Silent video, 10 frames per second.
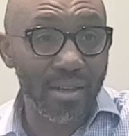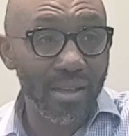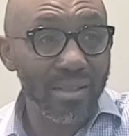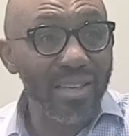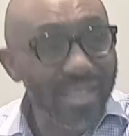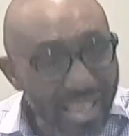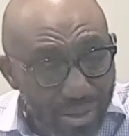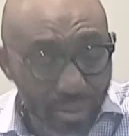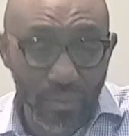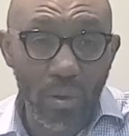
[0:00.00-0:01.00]
the things
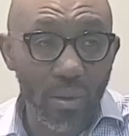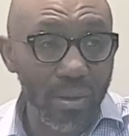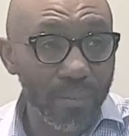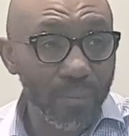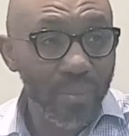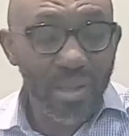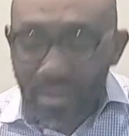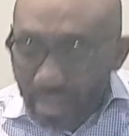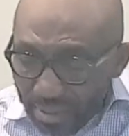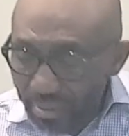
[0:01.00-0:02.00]
of God, the
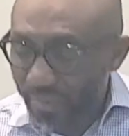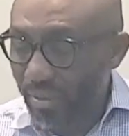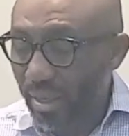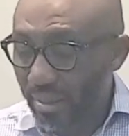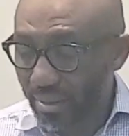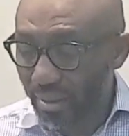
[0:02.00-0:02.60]
things of Christ.